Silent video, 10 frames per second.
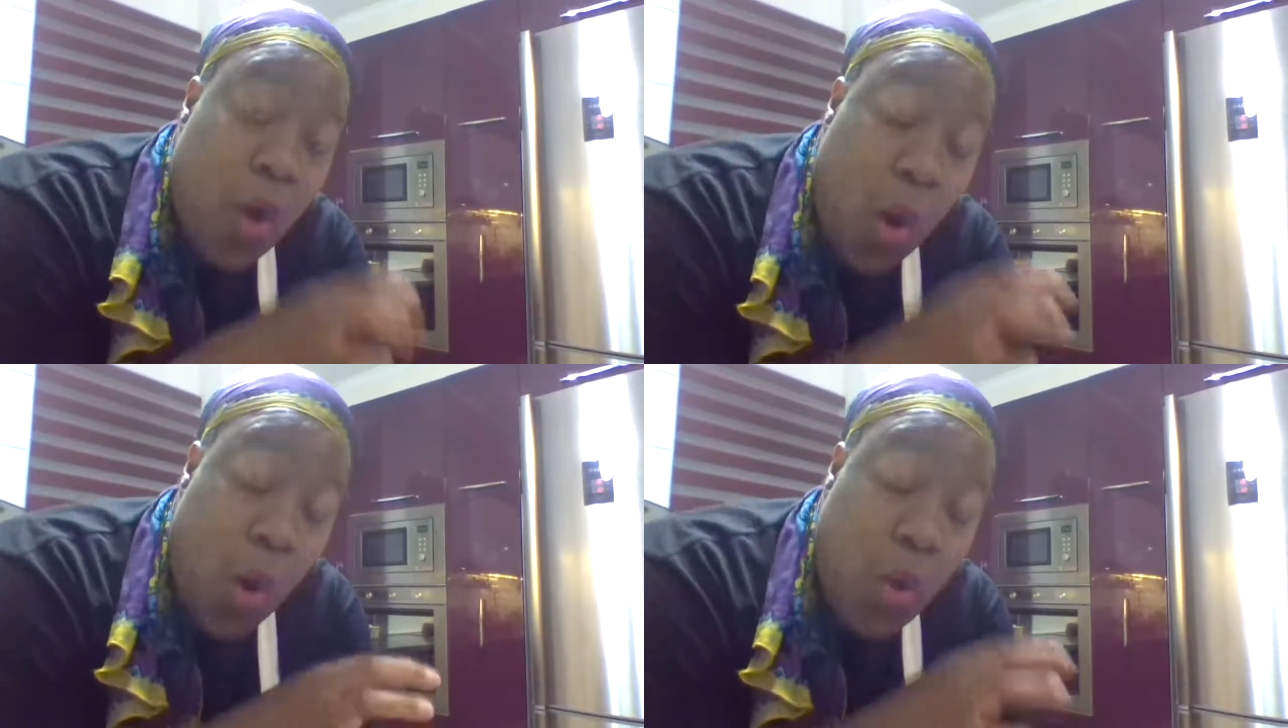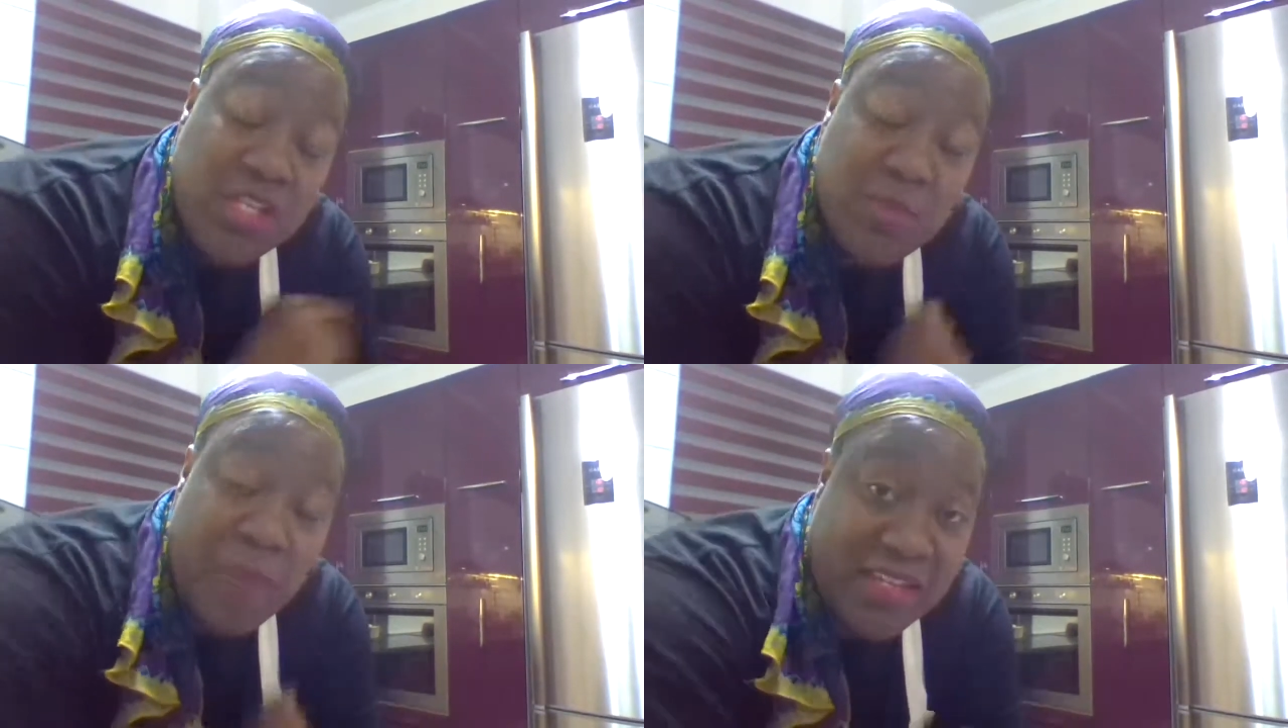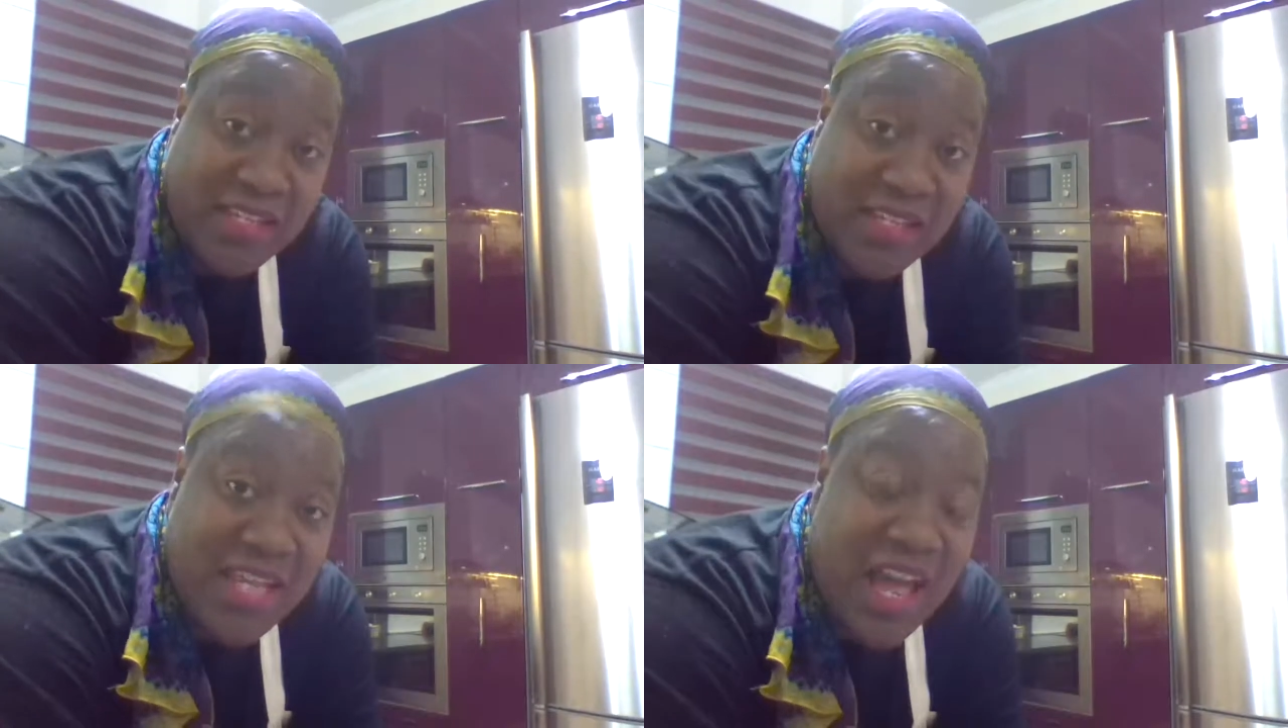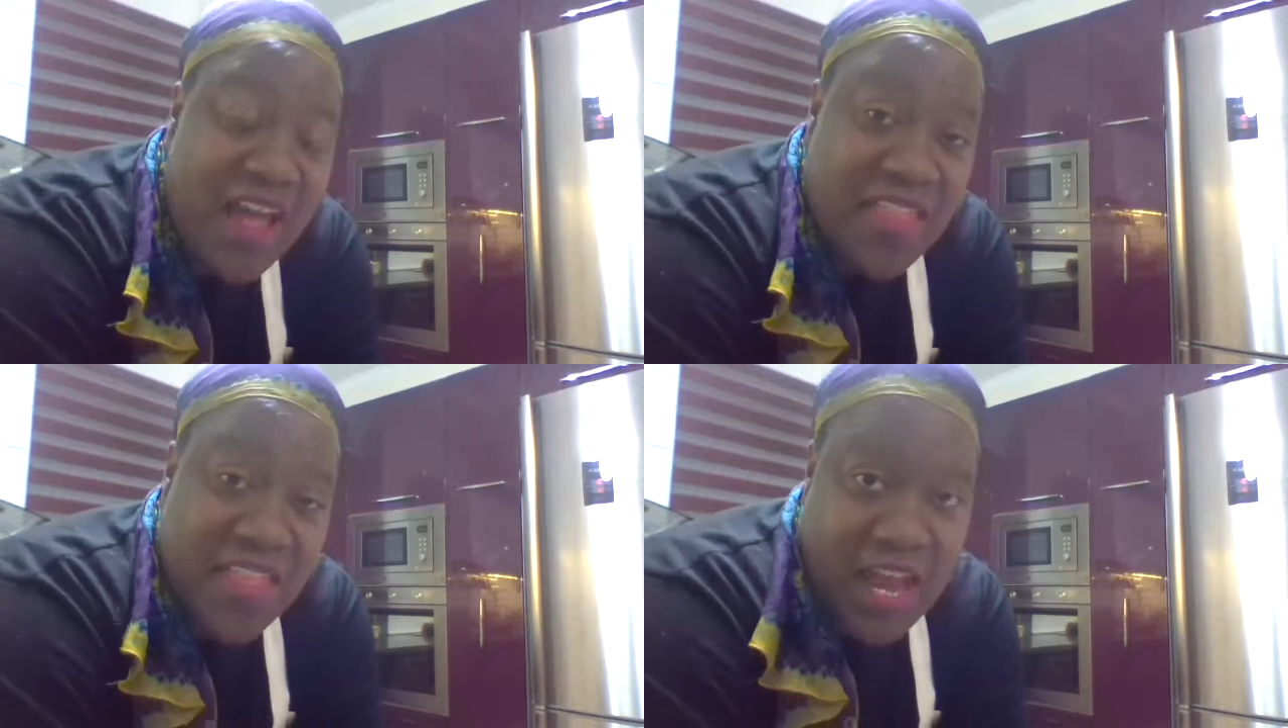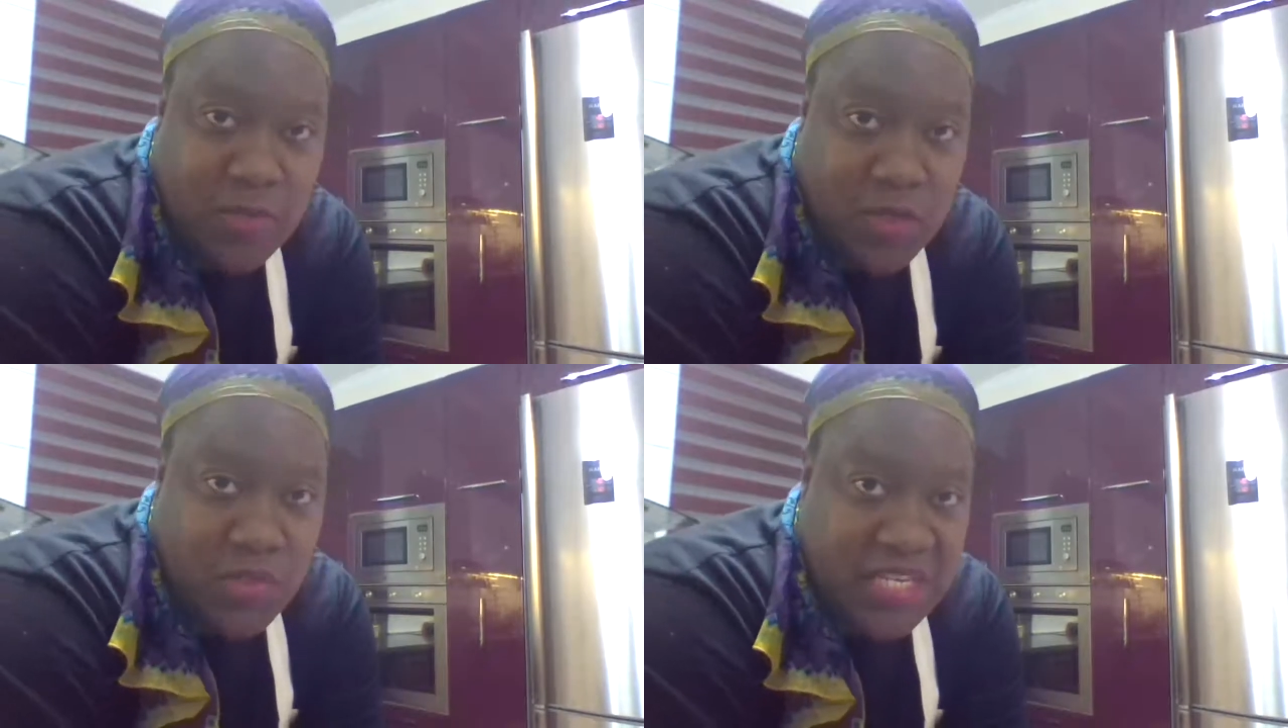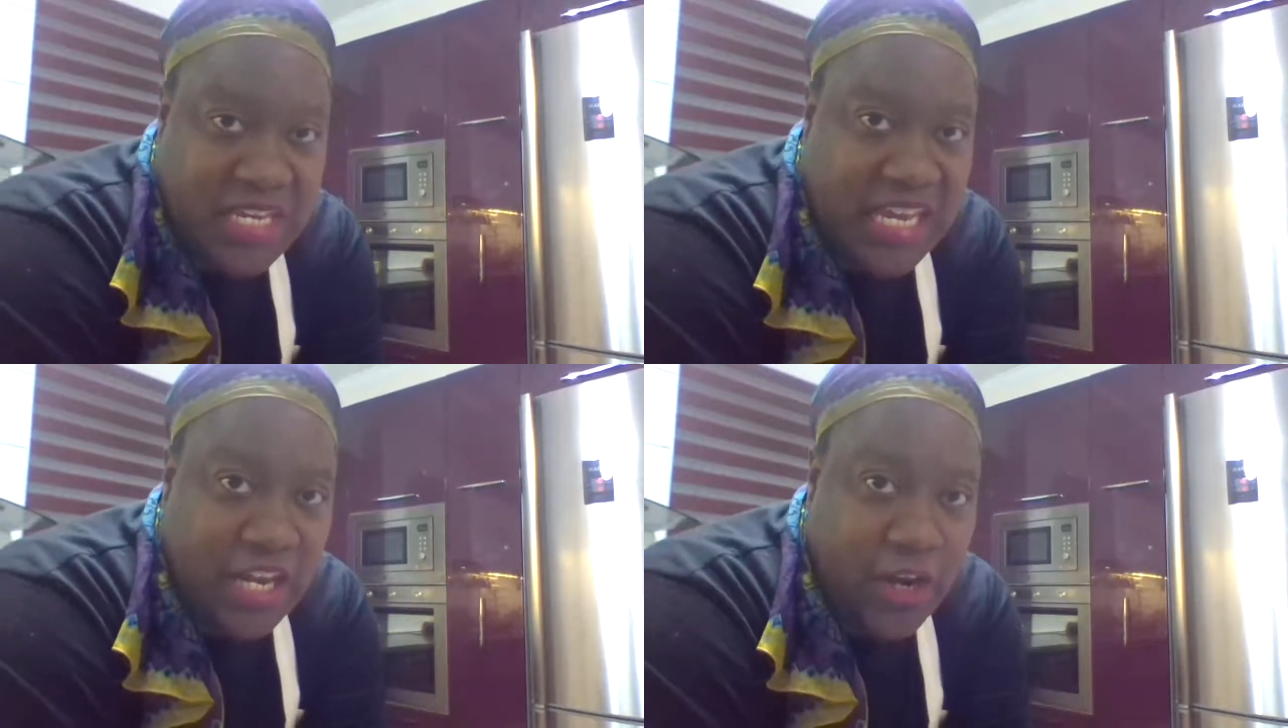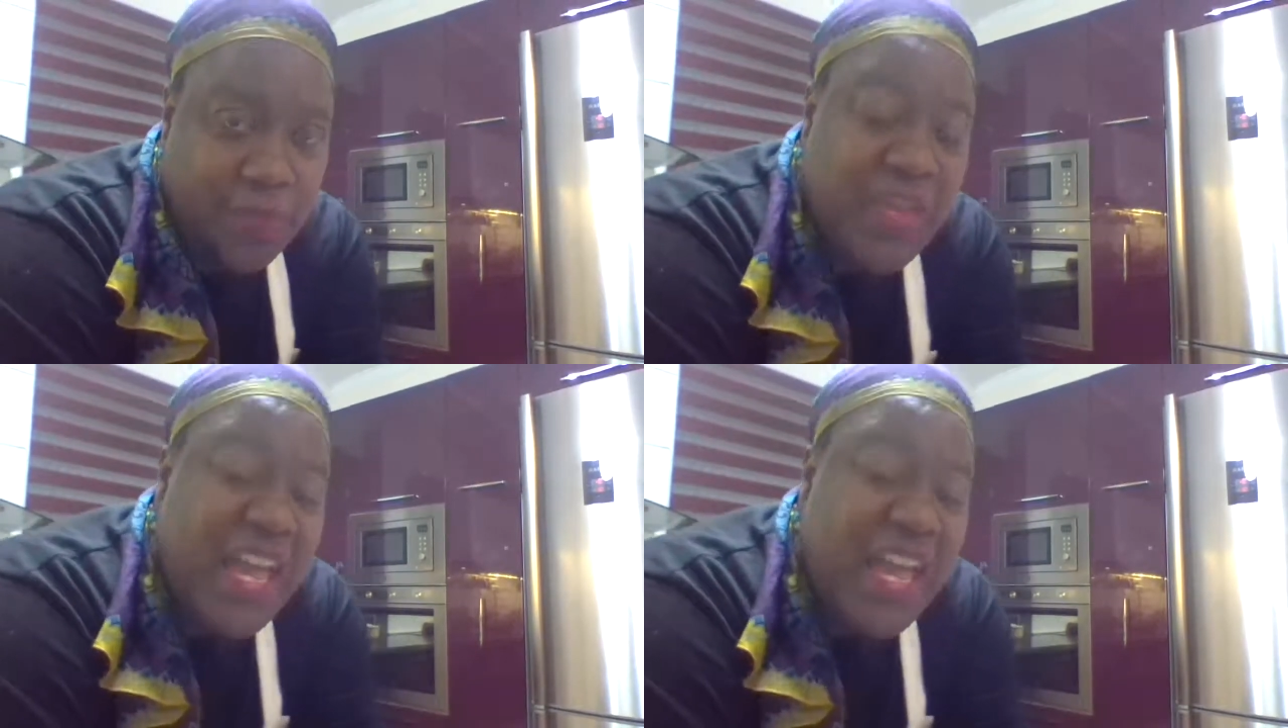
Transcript: whole spices that I'm using here.